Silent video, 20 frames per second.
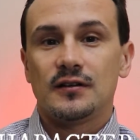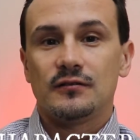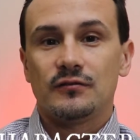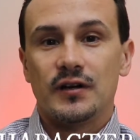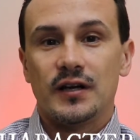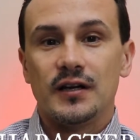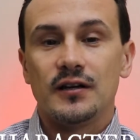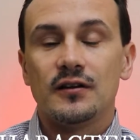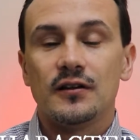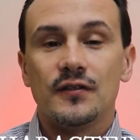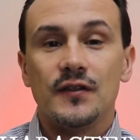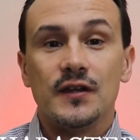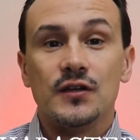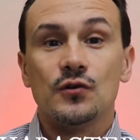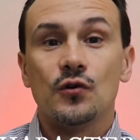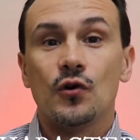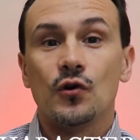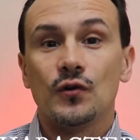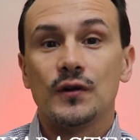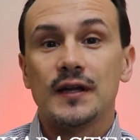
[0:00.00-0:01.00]
right, that
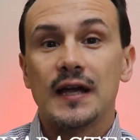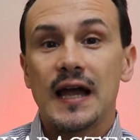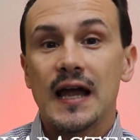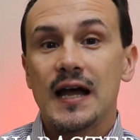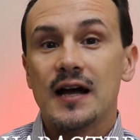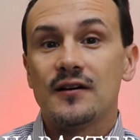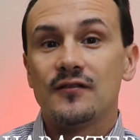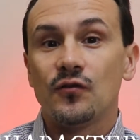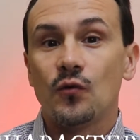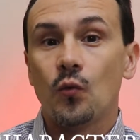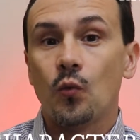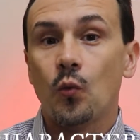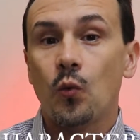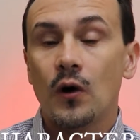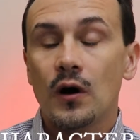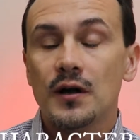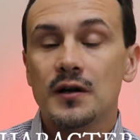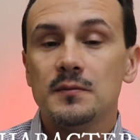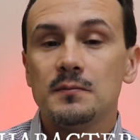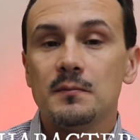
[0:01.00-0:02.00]
you only have
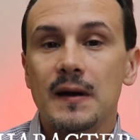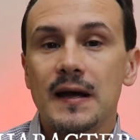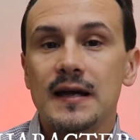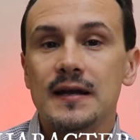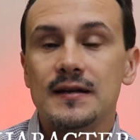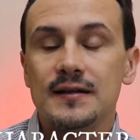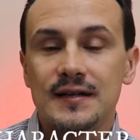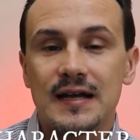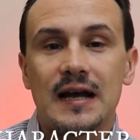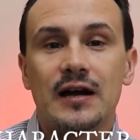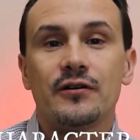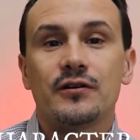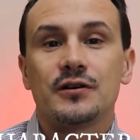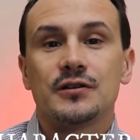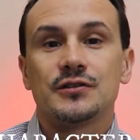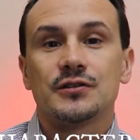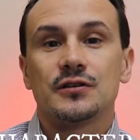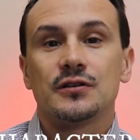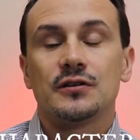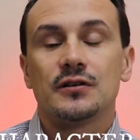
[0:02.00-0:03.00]
1 main
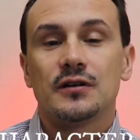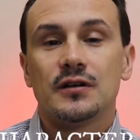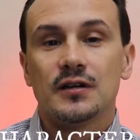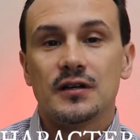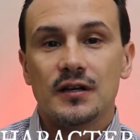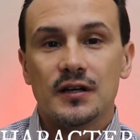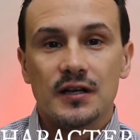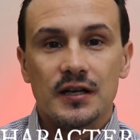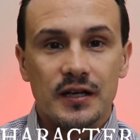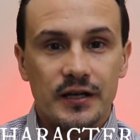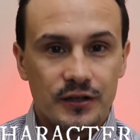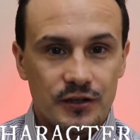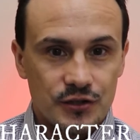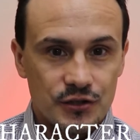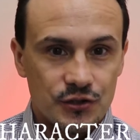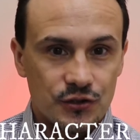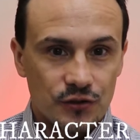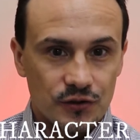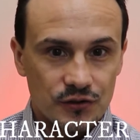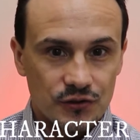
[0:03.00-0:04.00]
character in a
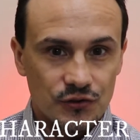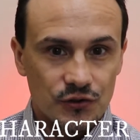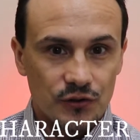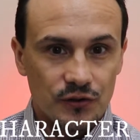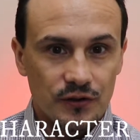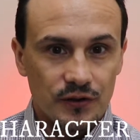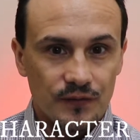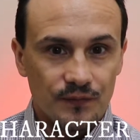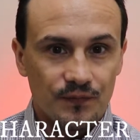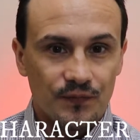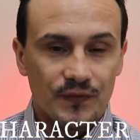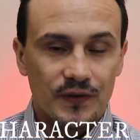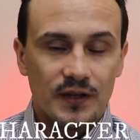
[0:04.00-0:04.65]
short story.